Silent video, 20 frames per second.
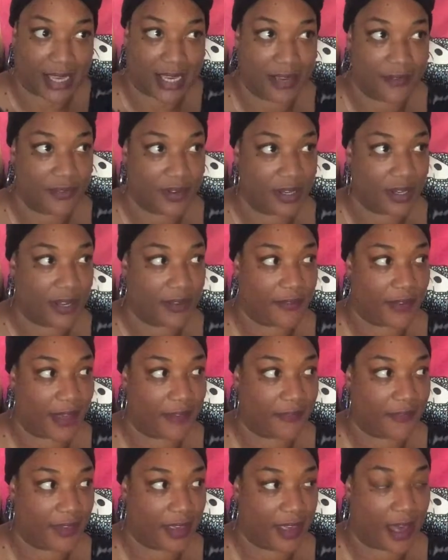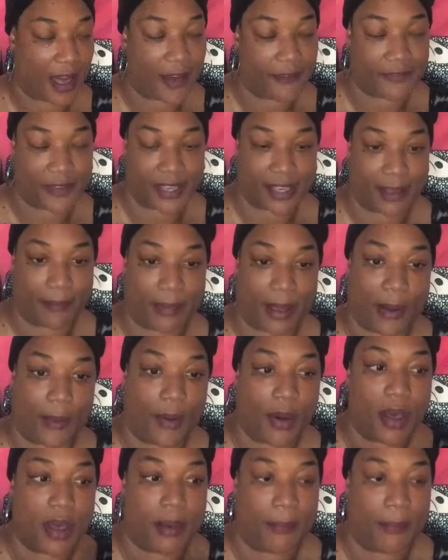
even if I think about